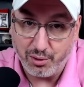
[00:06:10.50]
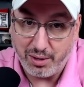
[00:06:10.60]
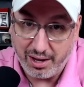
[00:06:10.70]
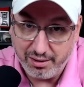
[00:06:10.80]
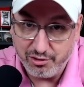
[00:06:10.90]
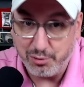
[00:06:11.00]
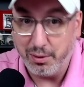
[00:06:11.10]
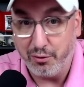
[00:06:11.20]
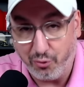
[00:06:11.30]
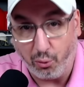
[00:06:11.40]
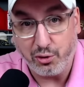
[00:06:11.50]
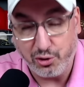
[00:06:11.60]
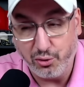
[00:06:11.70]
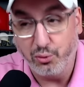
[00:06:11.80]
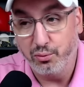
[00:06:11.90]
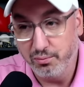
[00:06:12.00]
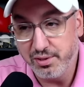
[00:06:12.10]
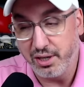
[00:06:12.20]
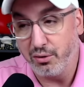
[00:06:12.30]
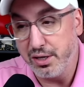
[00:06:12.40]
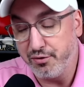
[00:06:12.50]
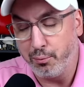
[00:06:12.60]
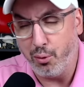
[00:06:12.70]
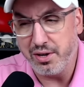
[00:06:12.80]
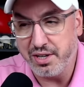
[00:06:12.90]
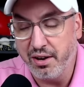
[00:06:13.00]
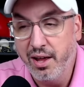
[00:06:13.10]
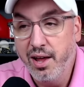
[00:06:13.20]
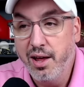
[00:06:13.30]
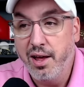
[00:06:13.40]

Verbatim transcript: Okay? Should be a four two series for Boston.